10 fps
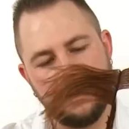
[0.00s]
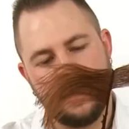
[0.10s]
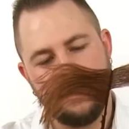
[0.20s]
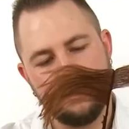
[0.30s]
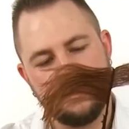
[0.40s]
uh,
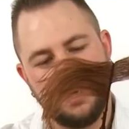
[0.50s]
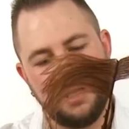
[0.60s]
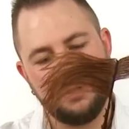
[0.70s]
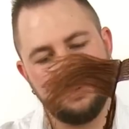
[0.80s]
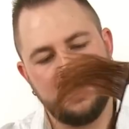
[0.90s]
I would say
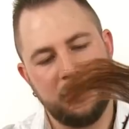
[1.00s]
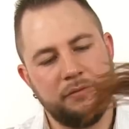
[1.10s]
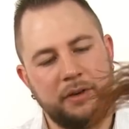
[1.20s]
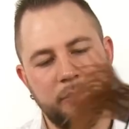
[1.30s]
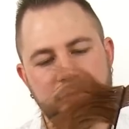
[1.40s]
eight to ten
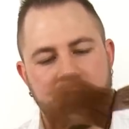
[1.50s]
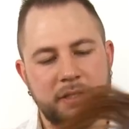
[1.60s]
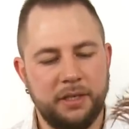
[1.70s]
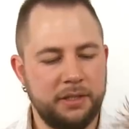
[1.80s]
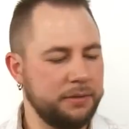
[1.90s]
fibers like
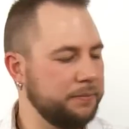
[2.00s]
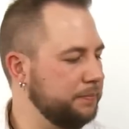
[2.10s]
that.